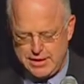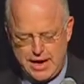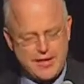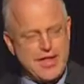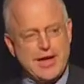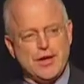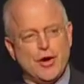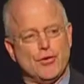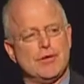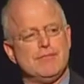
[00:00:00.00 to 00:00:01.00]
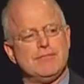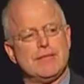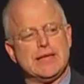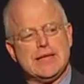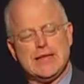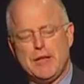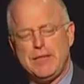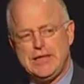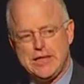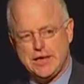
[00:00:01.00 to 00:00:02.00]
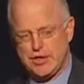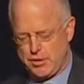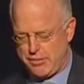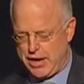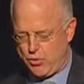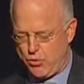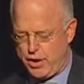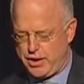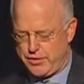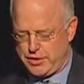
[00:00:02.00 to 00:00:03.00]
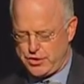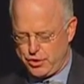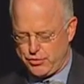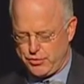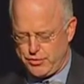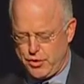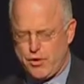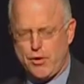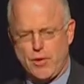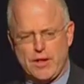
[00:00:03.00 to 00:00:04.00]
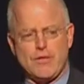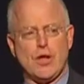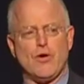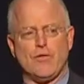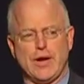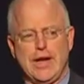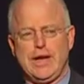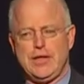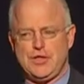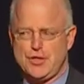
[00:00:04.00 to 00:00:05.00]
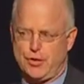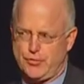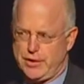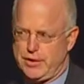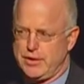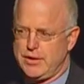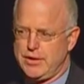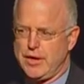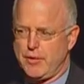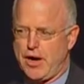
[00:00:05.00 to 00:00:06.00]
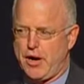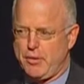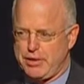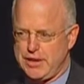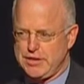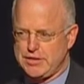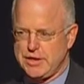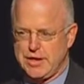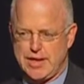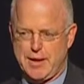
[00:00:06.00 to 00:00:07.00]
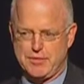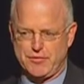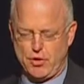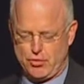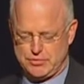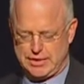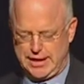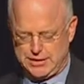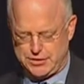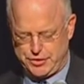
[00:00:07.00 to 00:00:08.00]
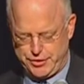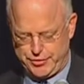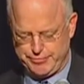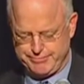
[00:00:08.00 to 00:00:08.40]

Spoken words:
On that note, let me tell you about one of the over 80 children that Amara placed in adoptive homes last year.